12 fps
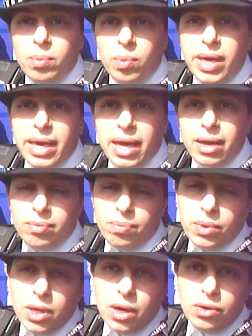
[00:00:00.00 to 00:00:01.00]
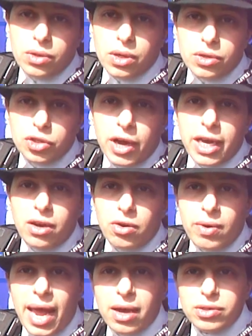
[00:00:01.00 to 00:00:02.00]
We get training
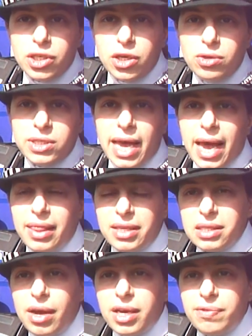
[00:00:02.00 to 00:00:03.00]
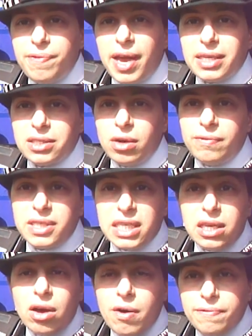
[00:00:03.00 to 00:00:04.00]
on how to use that and the side effects, and obviously
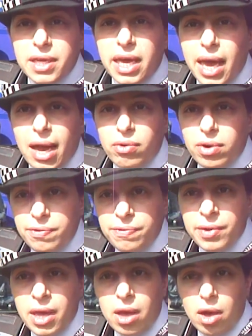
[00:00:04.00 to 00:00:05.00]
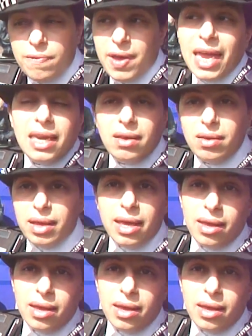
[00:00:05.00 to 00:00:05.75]
the aftercare of any